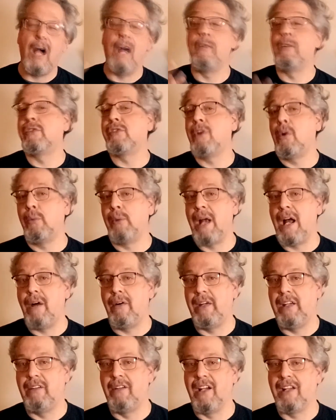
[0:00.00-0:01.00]
There's no
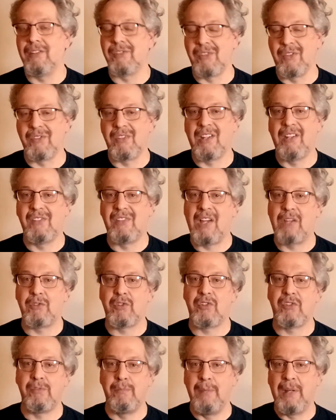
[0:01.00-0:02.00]
rally license because
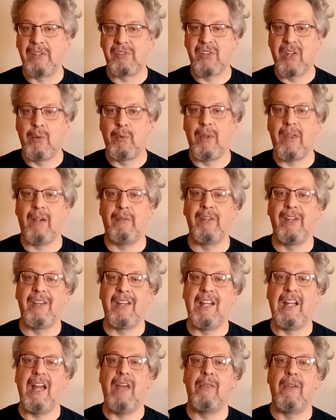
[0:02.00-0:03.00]
that's just mixed in with
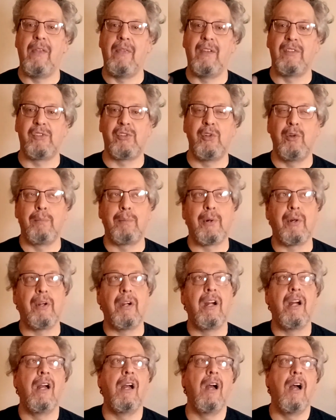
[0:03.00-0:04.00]
everything, and then the Super.